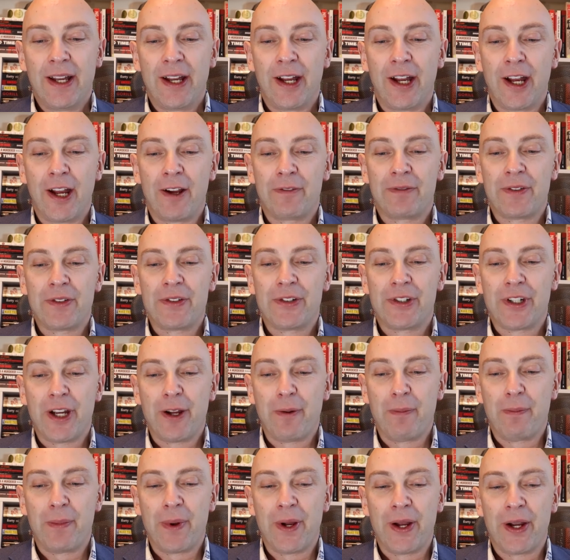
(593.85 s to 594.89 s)

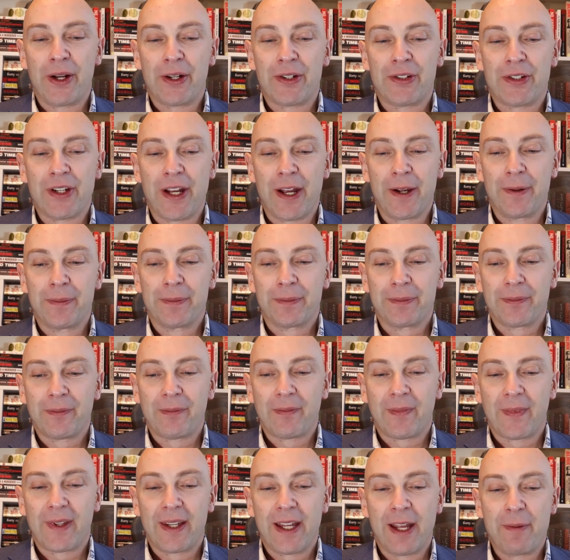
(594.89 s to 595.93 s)
Hertfordshire, Berkshire,
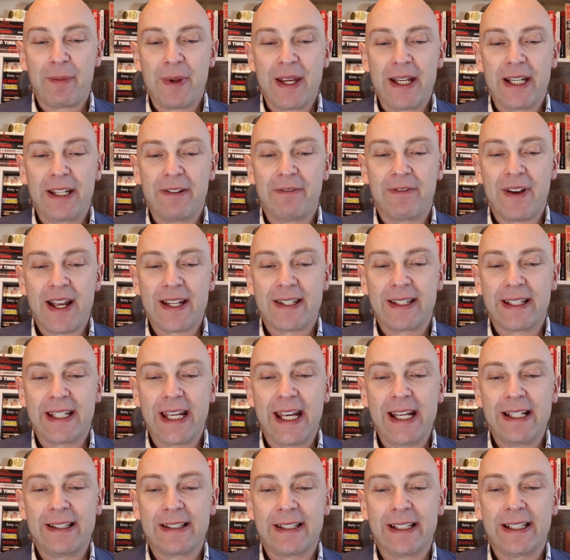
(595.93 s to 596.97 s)
are being
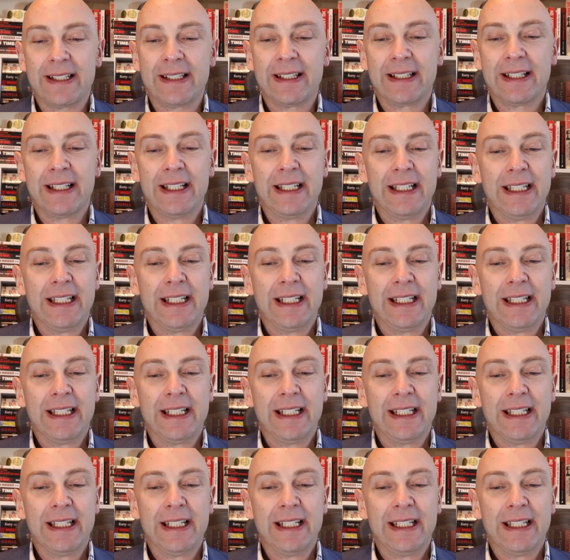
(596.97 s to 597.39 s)
investigated.